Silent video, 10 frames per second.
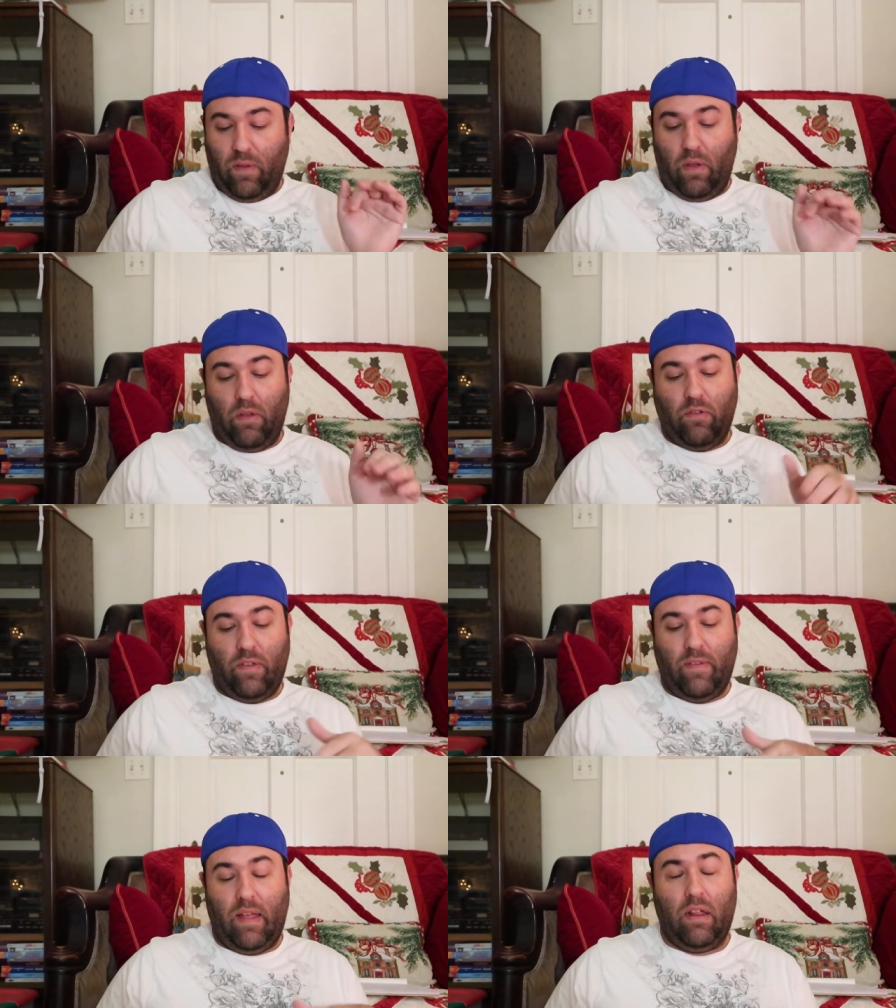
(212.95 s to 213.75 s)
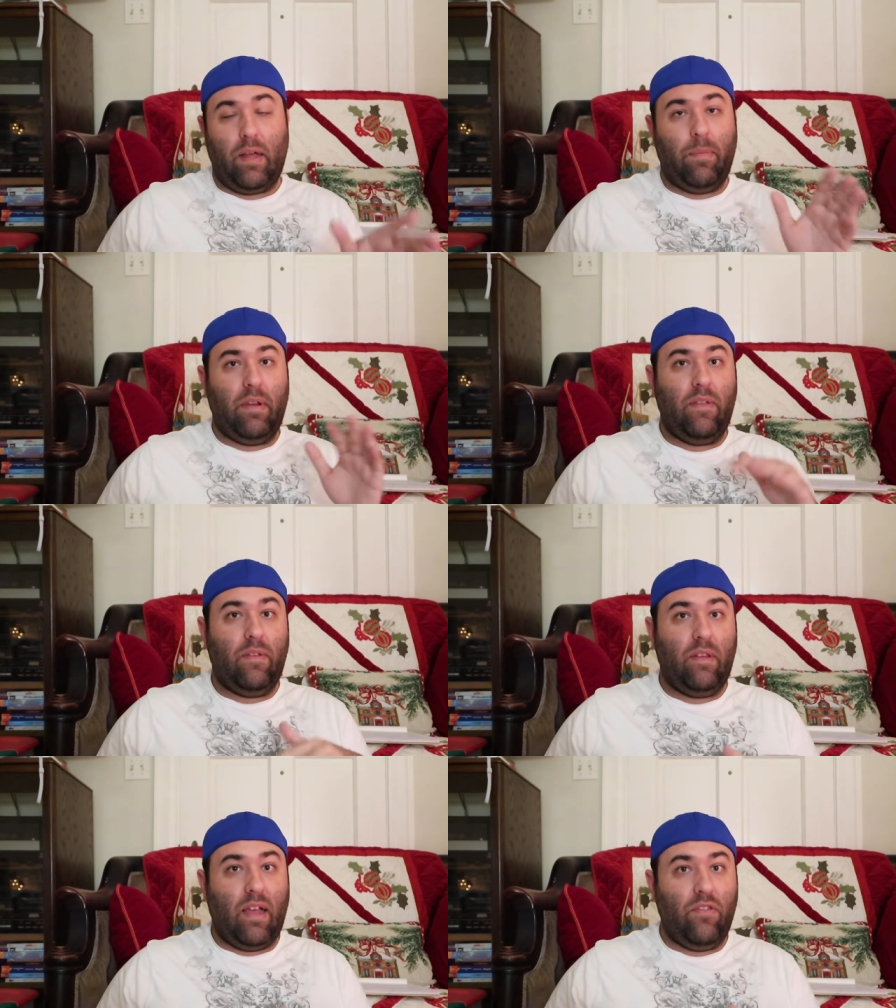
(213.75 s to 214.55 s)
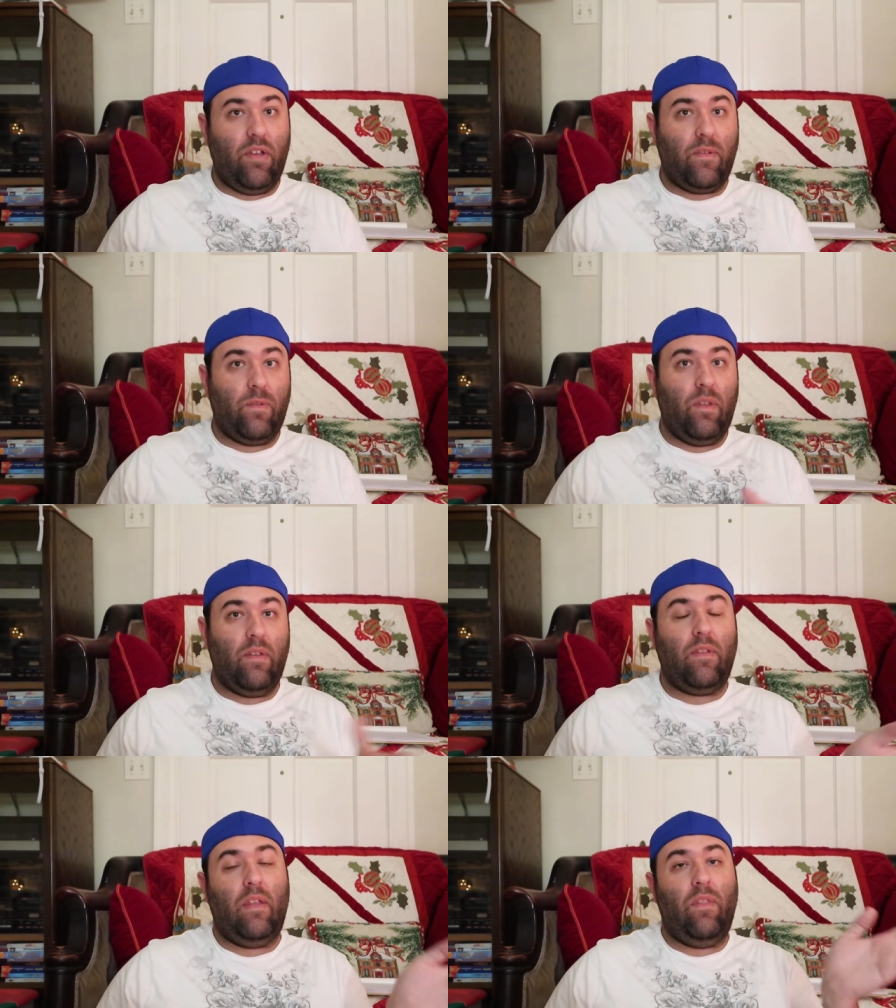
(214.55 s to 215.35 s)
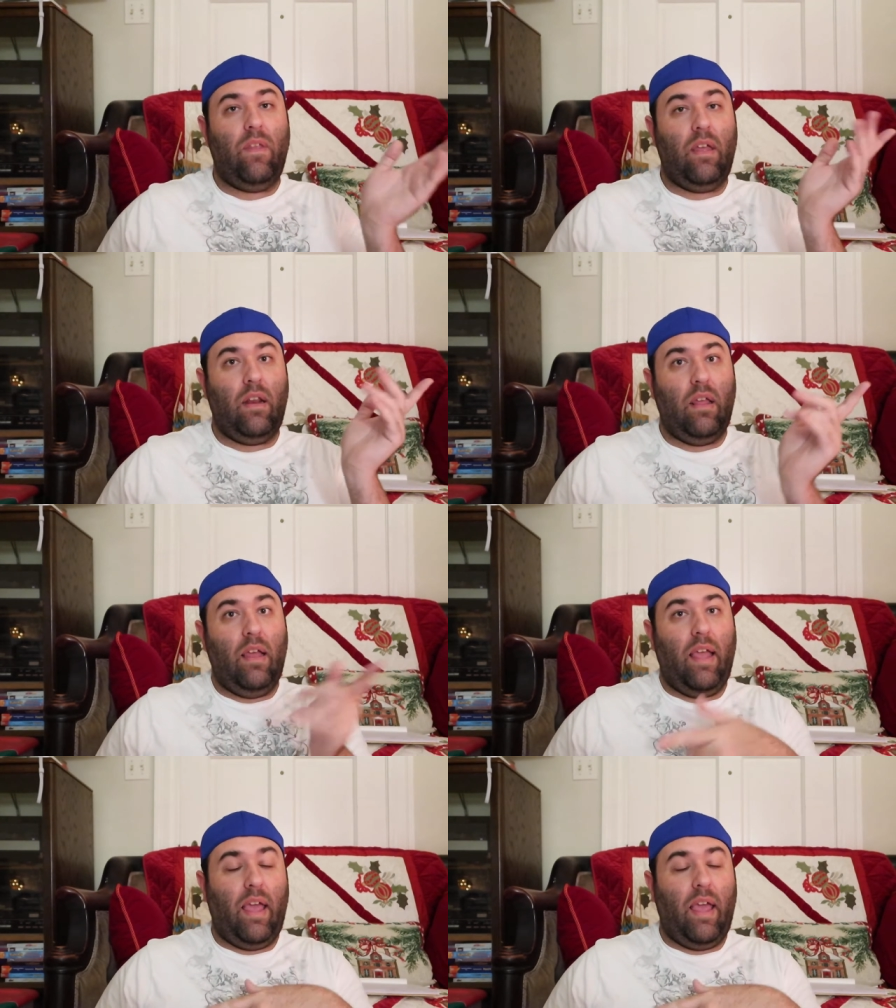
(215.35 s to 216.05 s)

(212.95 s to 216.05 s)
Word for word: So she's had a couple days to digest this, and then